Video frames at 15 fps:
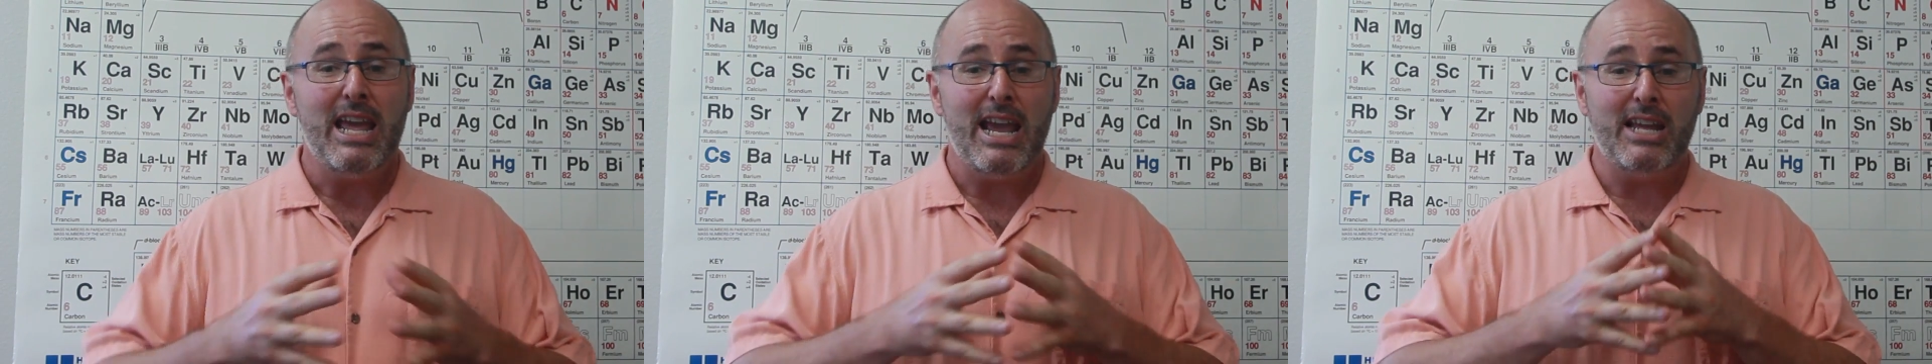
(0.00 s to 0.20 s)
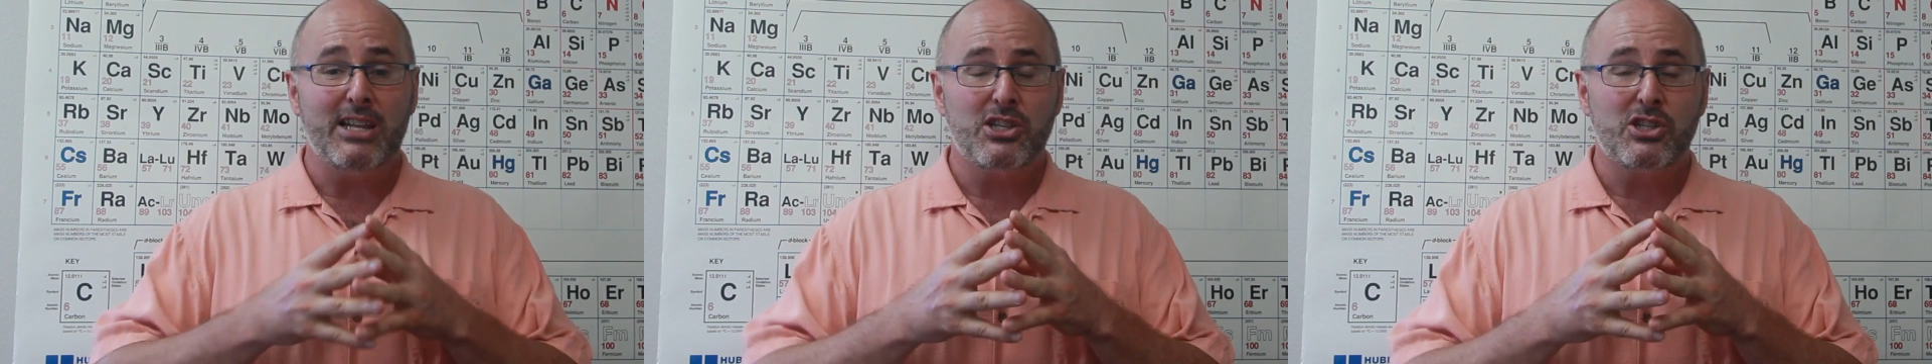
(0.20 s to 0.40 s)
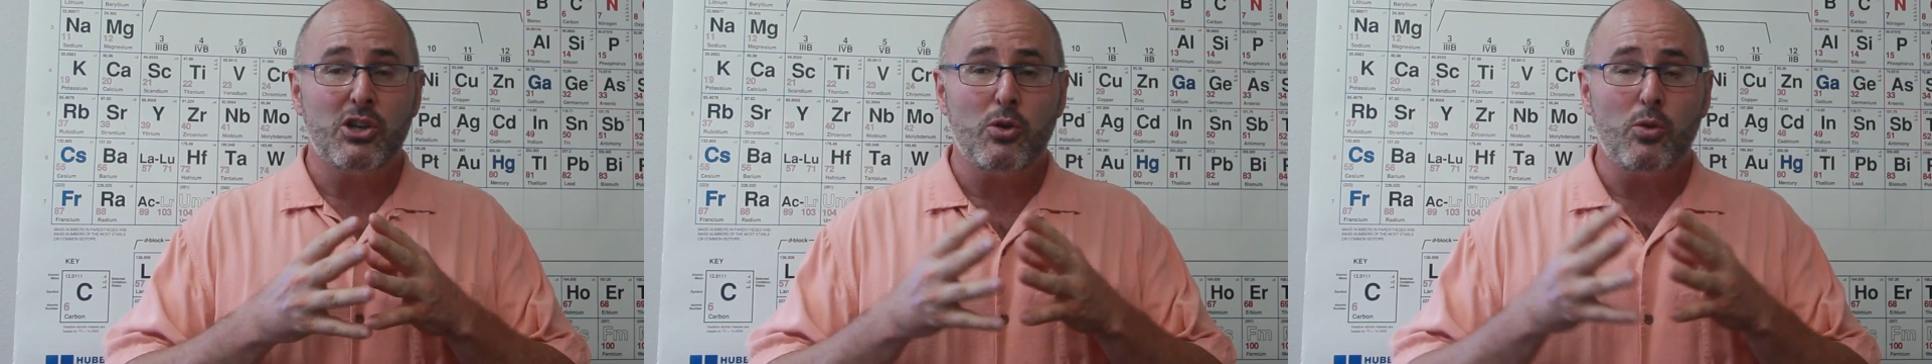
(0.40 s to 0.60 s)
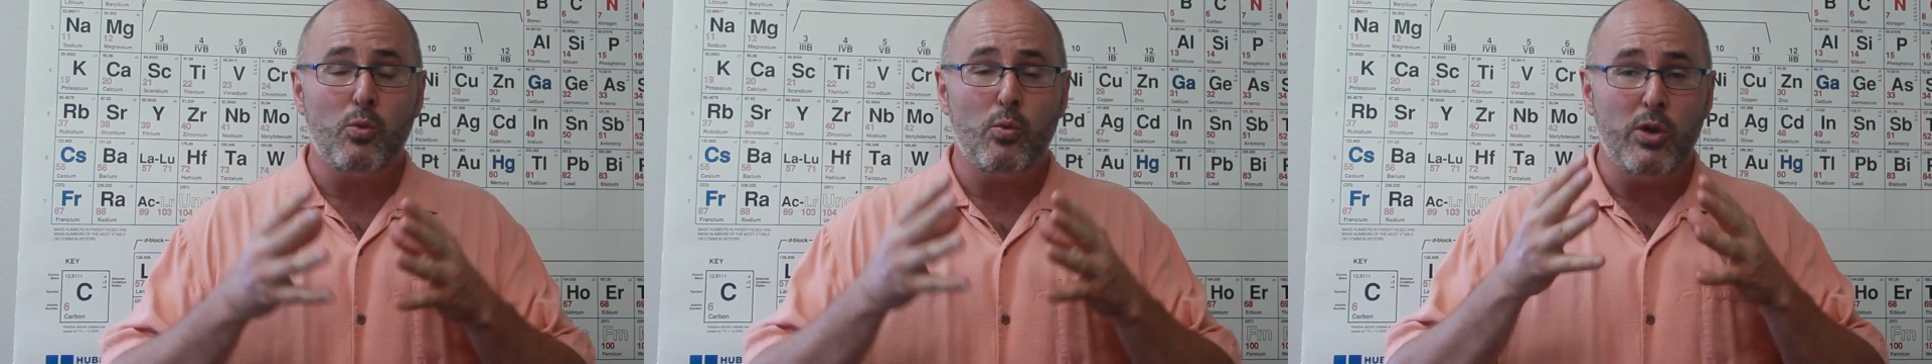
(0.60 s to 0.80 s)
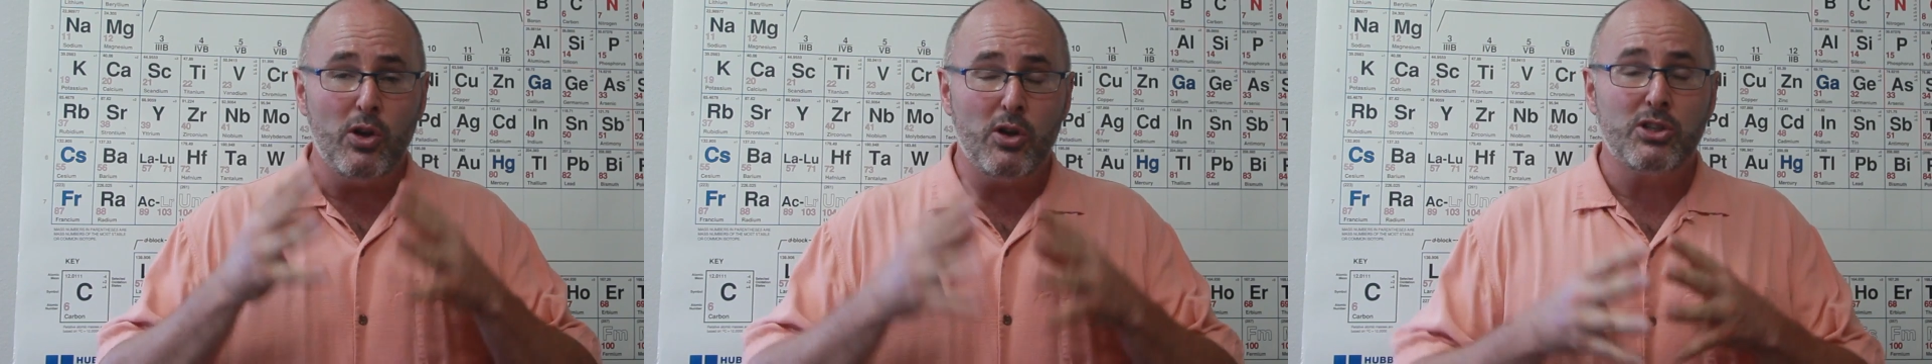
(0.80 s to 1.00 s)
And so
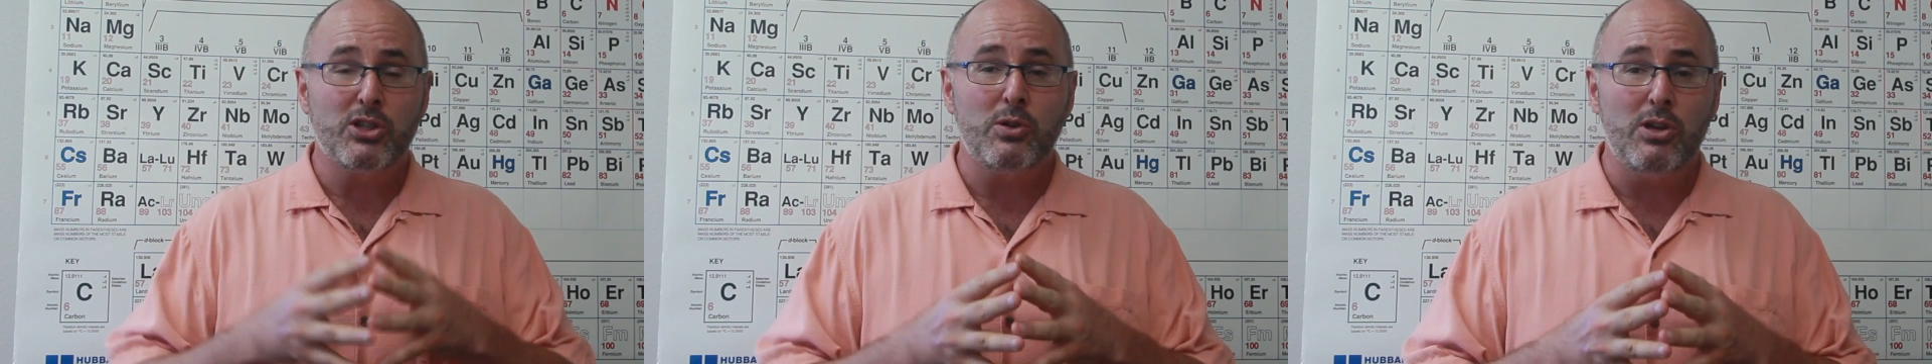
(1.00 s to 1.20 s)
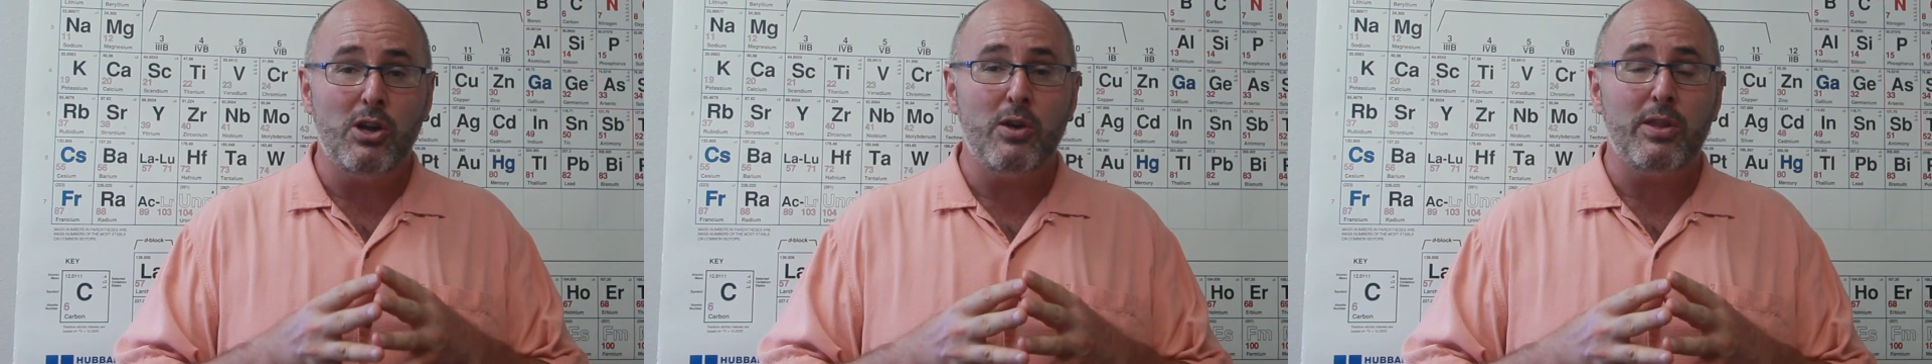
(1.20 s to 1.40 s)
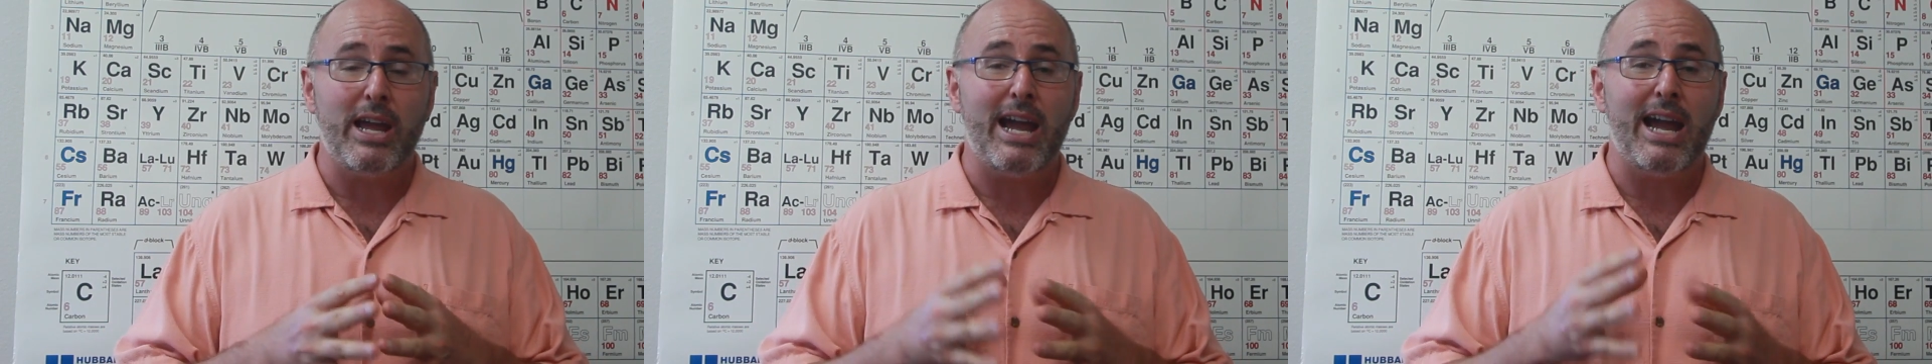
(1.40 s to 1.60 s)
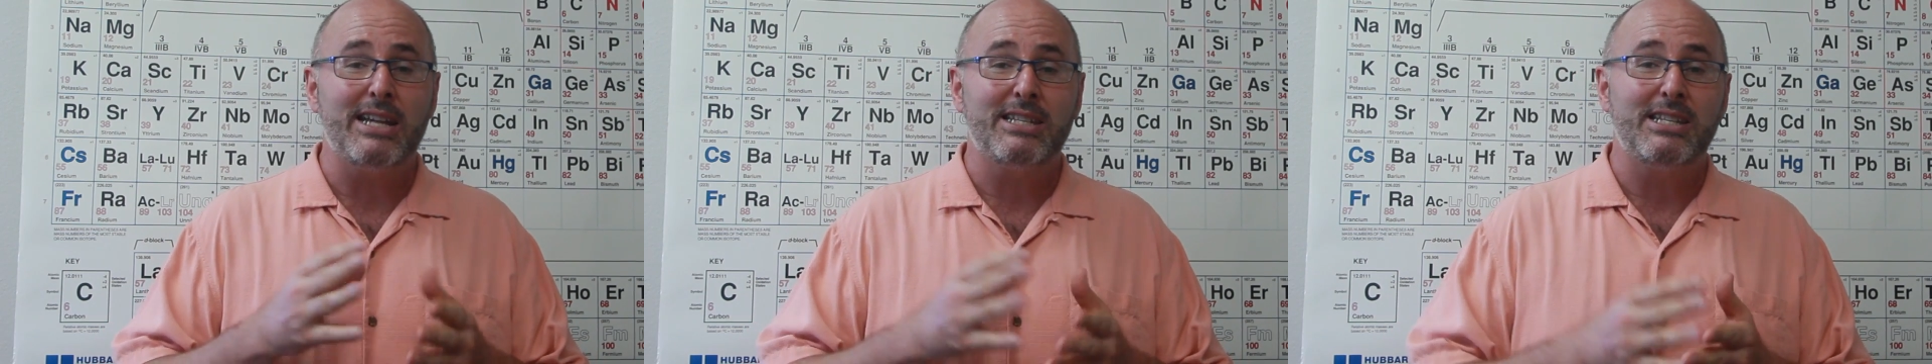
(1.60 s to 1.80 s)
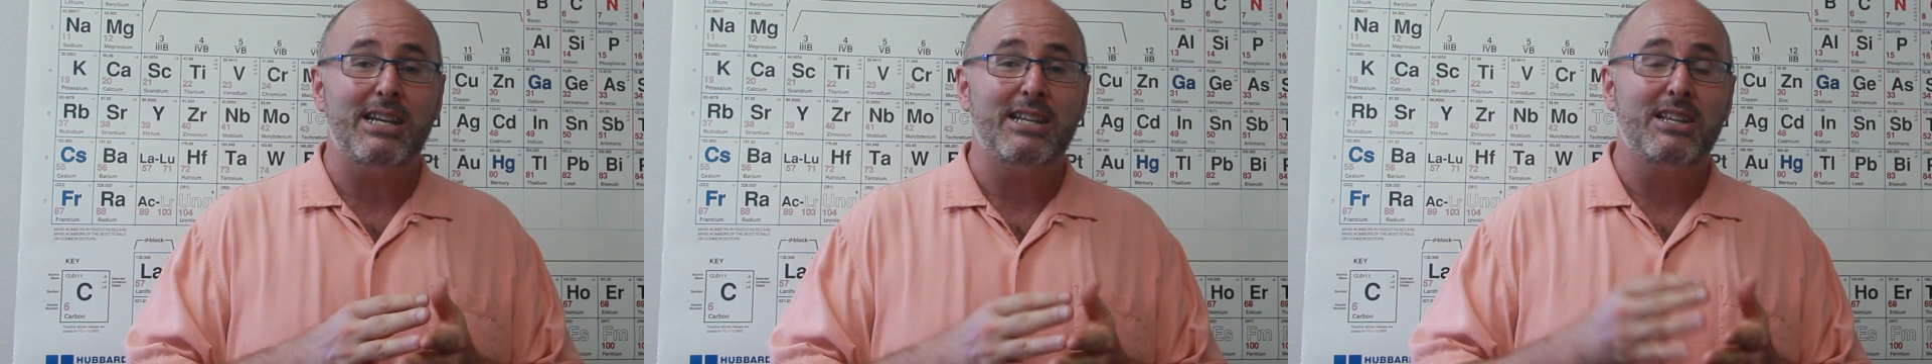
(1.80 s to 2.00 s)
we also know that
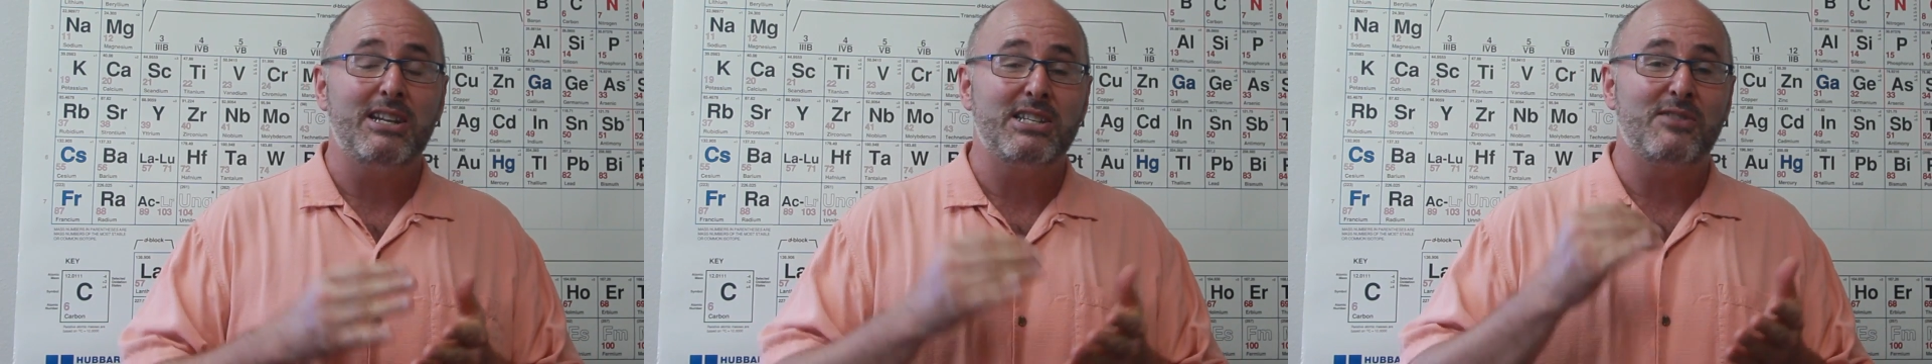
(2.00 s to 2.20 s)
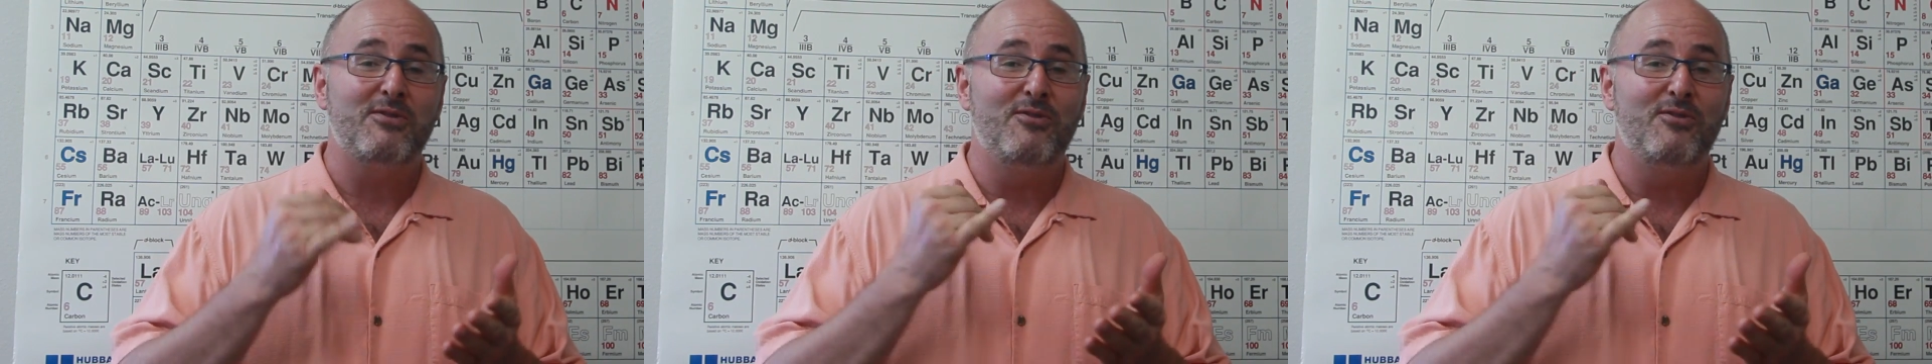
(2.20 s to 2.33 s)
astaxanthin is